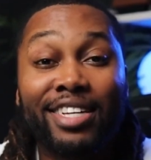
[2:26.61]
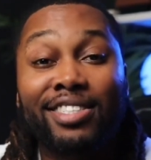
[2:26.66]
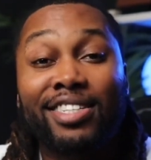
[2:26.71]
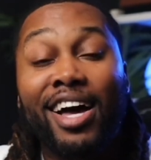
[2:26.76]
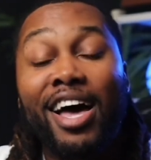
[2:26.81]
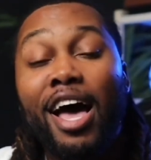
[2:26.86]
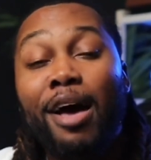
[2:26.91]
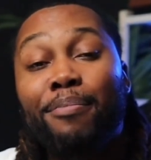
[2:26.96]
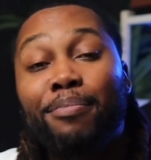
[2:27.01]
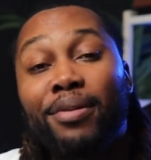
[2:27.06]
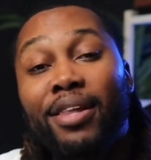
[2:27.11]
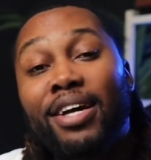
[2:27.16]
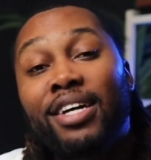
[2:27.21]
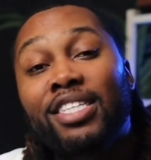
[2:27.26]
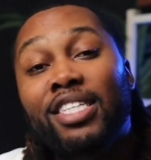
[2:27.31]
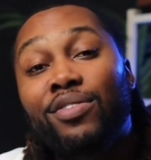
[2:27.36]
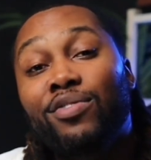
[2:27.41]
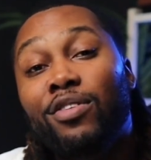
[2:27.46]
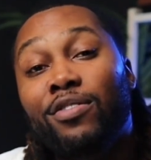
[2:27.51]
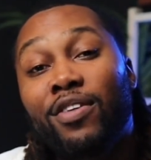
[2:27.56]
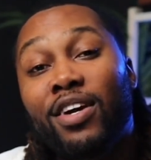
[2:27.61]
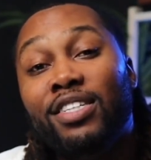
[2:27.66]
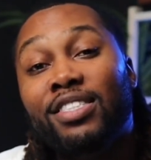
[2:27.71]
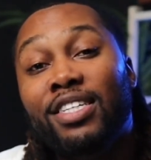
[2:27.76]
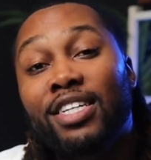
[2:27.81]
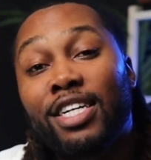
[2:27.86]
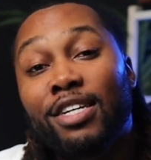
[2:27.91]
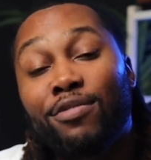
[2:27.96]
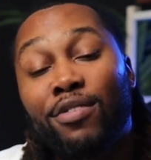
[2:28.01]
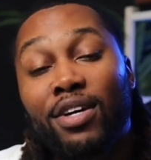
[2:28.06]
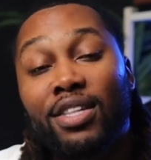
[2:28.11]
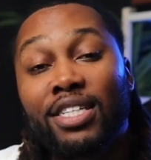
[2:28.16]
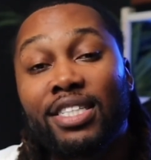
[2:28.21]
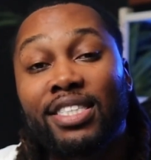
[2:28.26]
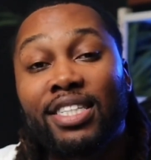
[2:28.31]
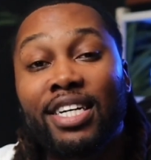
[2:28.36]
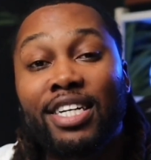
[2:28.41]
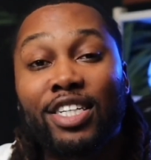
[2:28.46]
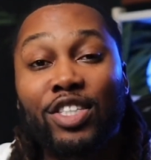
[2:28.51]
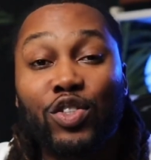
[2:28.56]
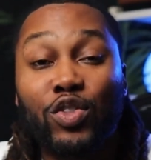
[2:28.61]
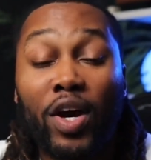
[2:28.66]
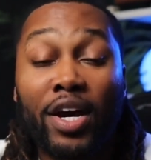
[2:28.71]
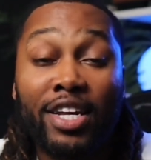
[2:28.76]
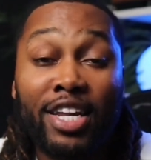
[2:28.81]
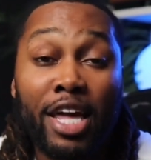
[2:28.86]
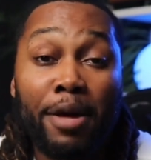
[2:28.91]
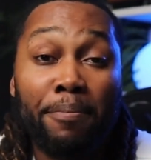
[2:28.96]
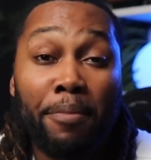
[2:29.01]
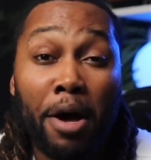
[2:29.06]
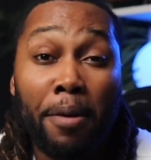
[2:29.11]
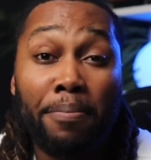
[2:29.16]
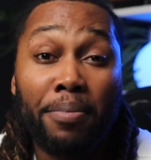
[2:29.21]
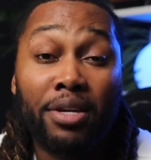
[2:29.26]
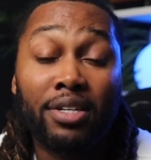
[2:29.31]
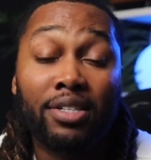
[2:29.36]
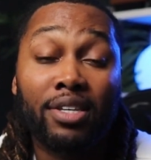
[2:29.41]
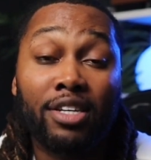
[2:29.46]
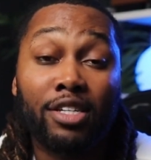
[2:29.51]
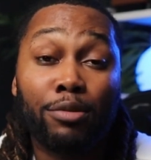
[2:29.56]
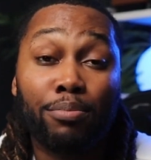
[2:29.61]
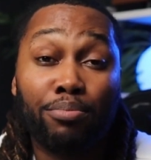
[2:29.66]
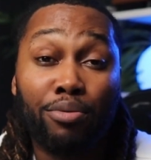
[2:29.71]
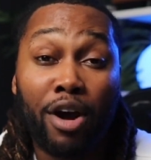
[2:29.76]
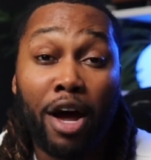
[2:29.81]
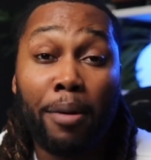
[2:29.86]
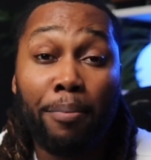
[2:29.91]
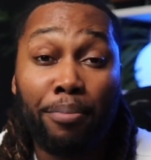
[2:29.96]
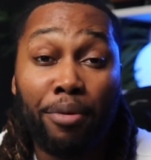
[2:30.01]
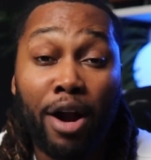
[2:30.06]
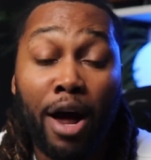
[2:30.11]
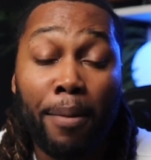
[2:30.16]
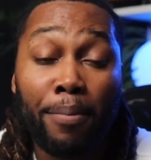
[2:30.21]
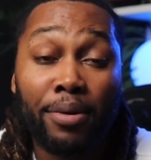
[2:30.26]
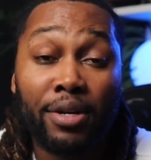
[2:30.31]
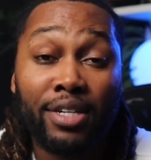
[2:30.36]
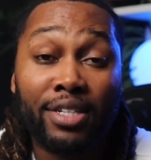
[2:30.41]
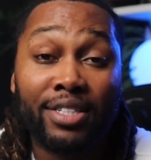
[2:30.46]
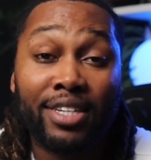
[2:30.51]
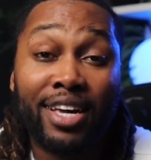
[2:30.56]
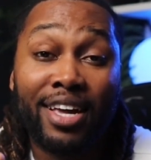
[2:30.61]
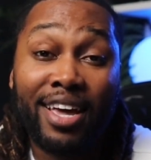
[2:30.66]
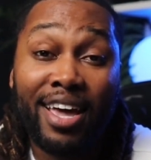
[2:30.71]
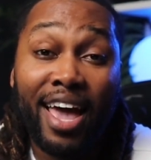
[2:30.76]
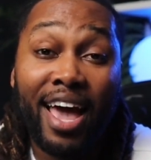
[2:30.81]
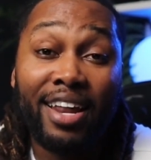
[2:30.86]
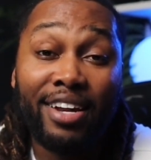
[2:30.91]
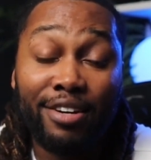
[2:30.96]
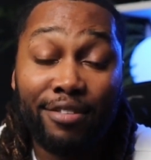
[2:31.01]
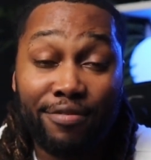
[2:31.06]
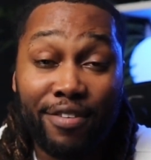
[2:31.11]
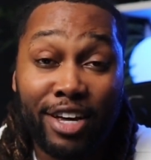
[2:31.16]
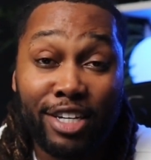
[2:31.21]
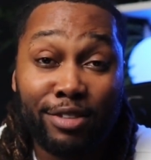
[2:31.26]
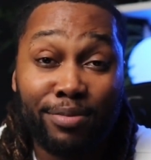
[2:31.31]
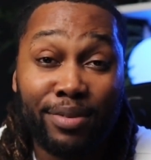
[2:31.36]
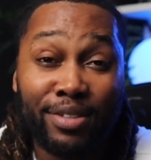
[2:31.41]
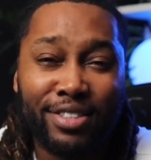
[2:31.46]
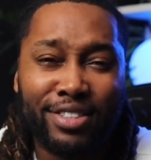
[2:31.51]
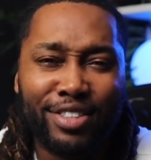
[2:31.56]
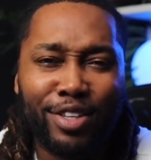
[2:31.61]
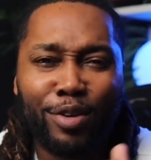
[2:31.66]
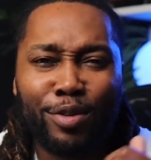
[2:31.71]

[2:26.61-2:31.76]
See, I had plans of investing in real estate, so I named my business Prime Properties and Investments.